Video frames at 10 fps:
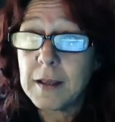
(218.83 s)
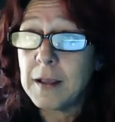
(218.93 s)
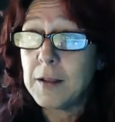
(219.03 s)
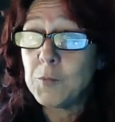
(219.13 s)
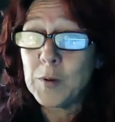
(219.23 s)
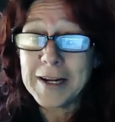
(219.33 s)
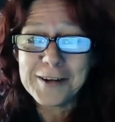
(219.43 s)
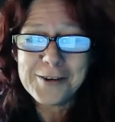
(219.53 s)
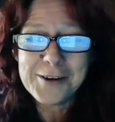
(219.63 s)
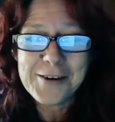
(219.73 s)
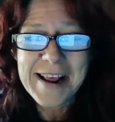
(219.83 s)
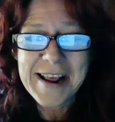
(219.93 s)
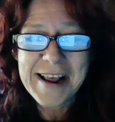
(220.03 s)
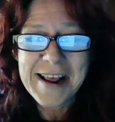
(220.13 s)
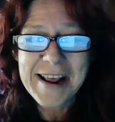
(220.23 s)
When I look
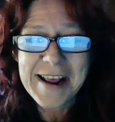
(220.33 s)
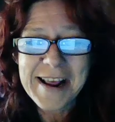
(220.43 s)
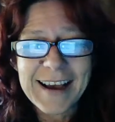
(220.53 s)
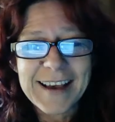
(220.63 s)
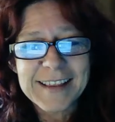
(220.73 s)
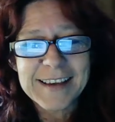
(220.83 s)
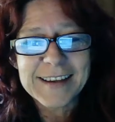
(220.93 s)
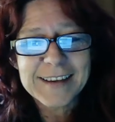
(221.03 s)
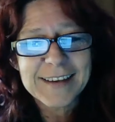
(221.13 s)
around now, I think